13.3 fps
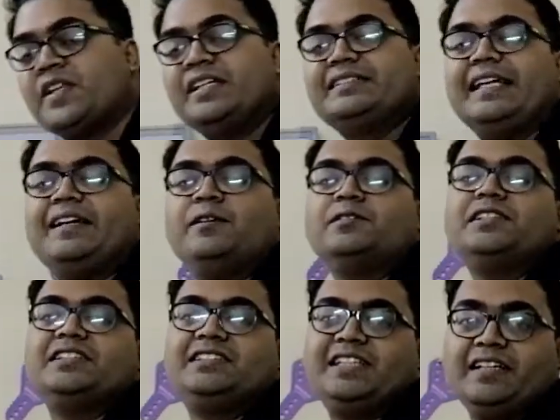
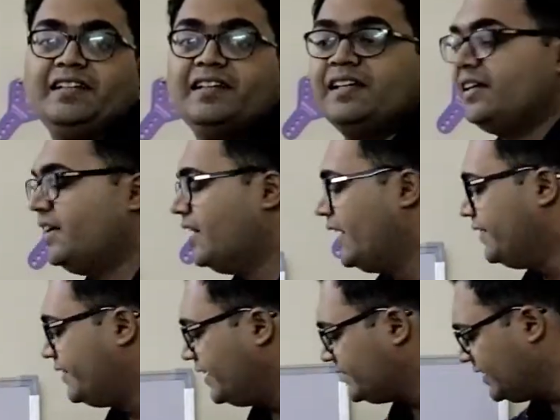selenocysteine,
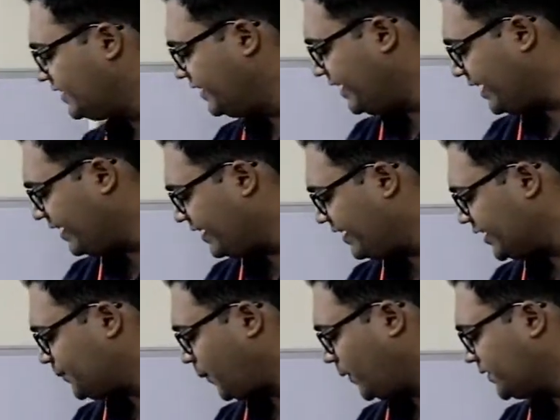and thus the tRNA
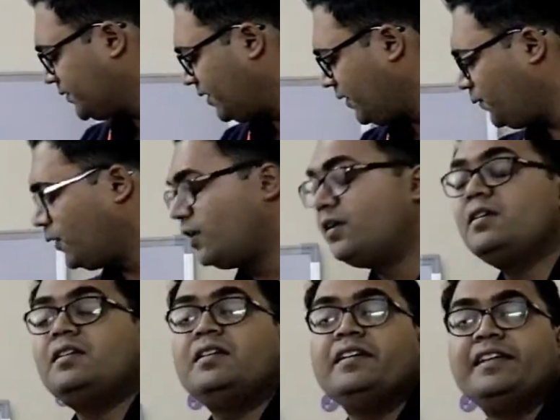responsible for
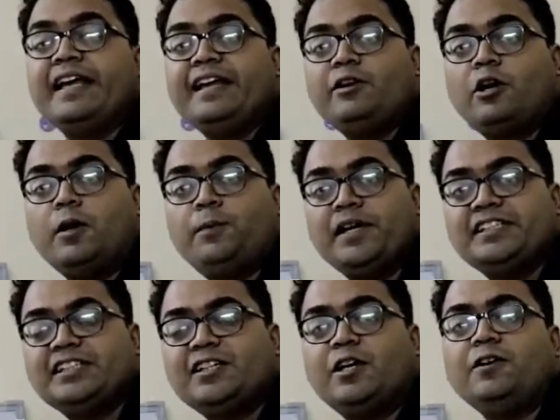the
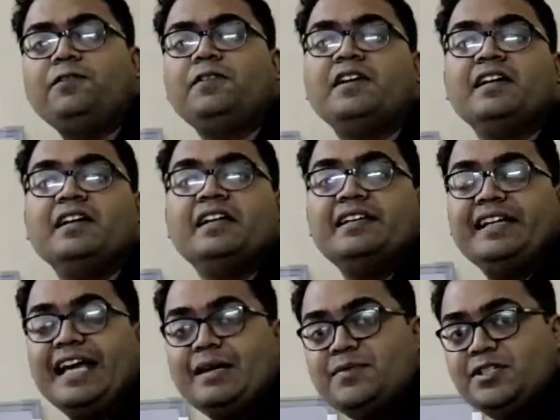incorporation of
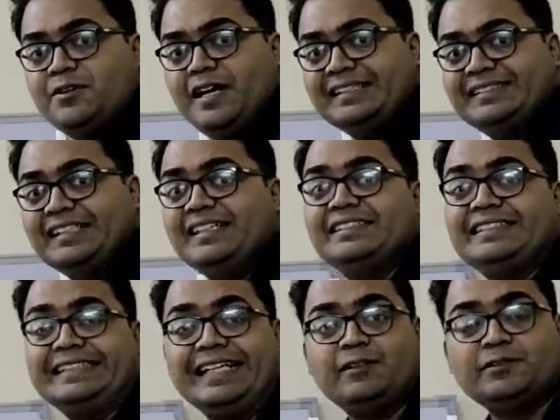the amino acid
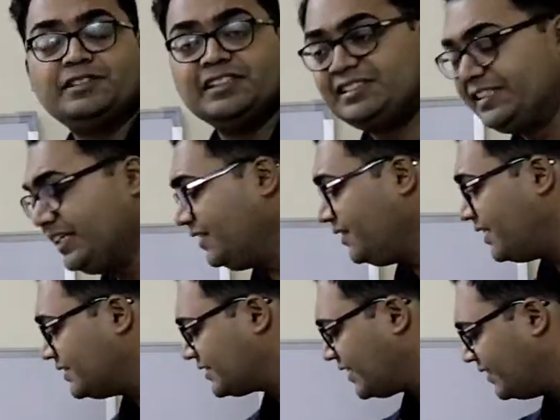selenocysteine
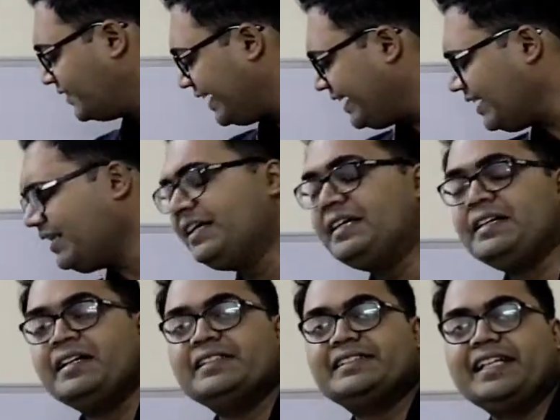does contain
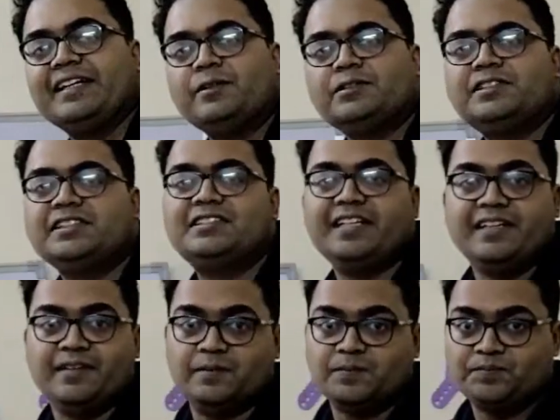
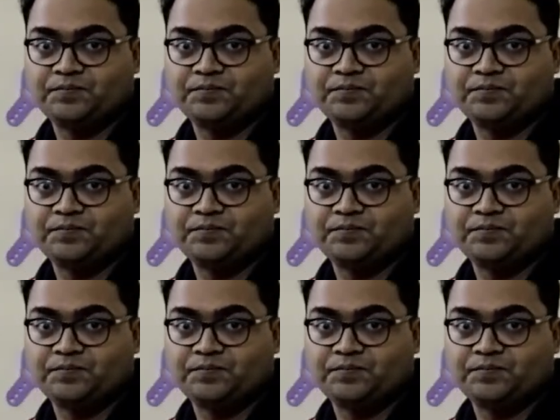selenocysteine.